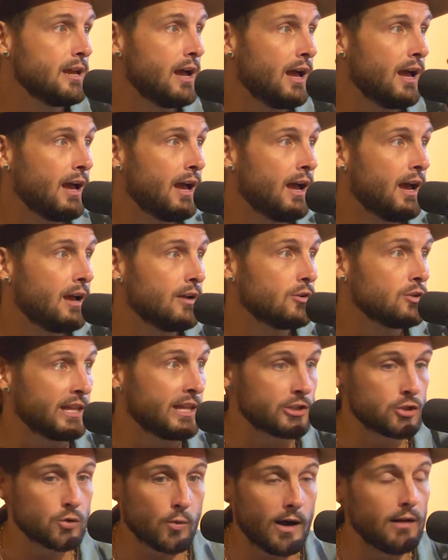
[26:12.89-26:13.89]

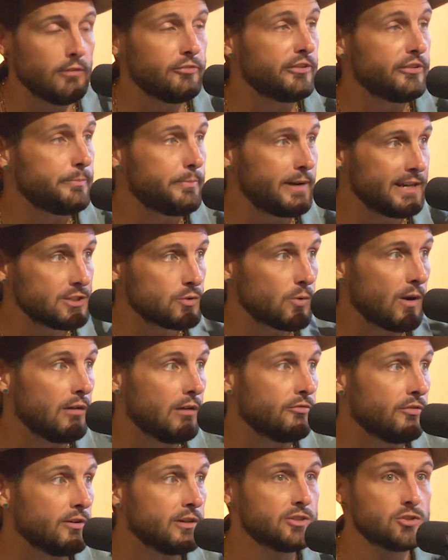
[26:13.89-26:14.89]
like 12 foot by
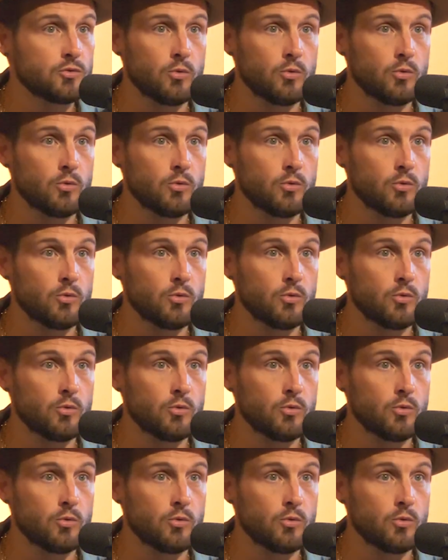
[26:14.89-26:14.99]
12 foot,